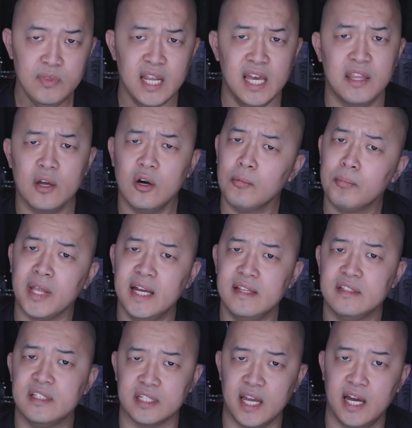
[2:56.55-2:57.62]
and they all
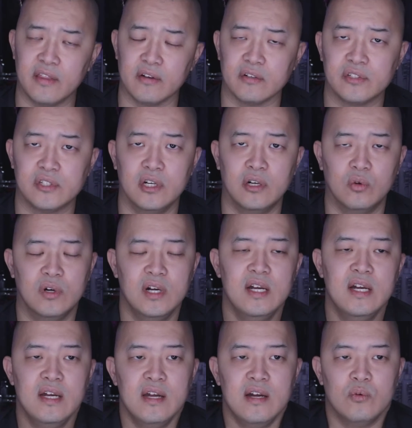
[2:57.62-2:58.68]
blend together. So
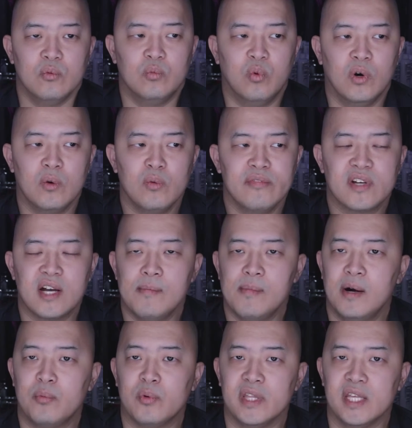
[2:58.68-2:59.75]
what we've come
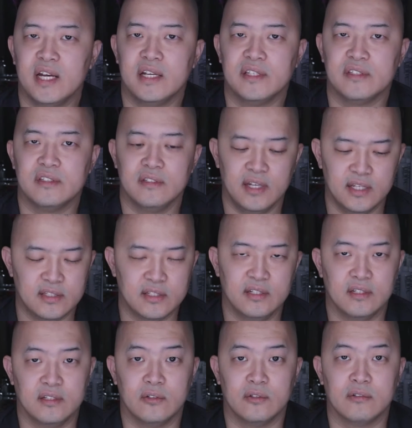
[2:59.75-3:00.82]
up with as, as
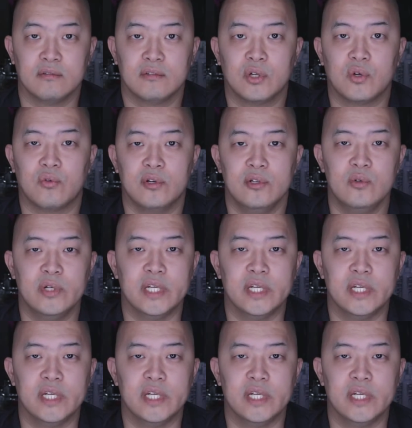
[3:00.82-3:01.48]
a little crew